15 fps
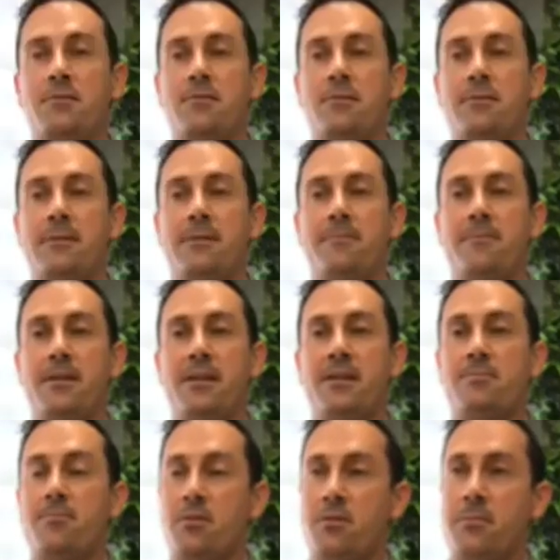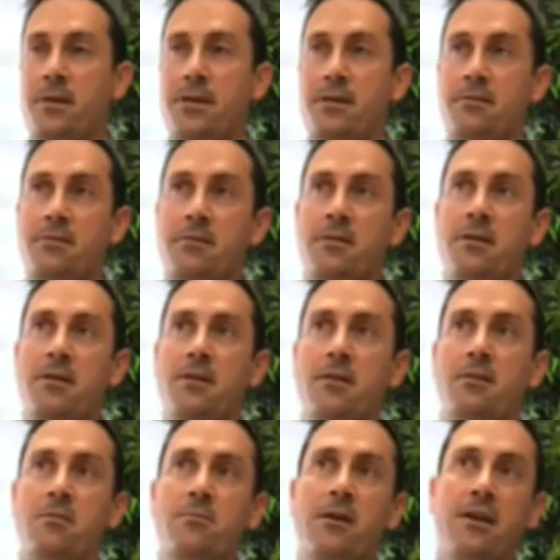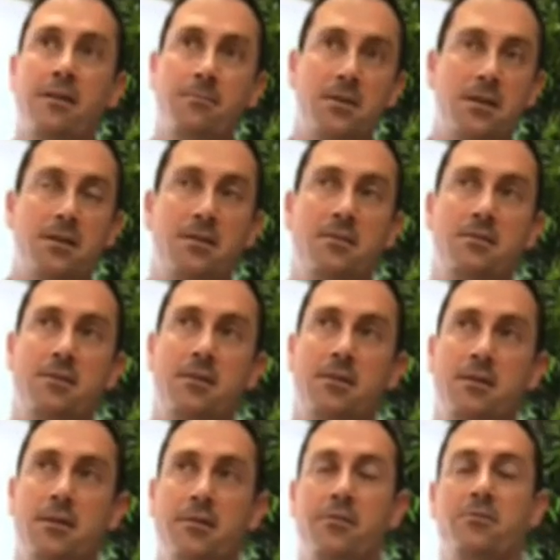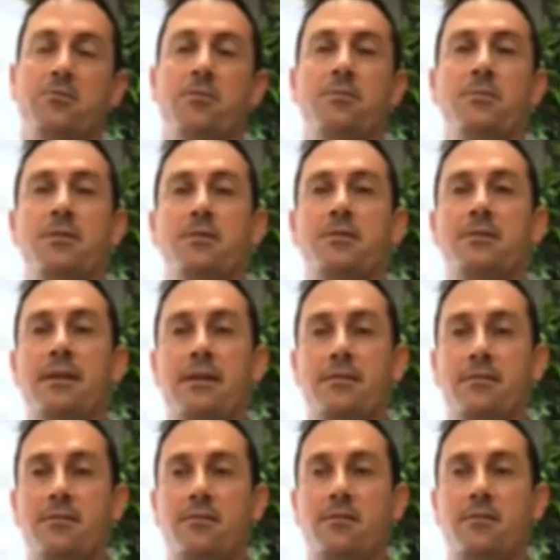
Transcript: If it is permanent, there may be other treatments that are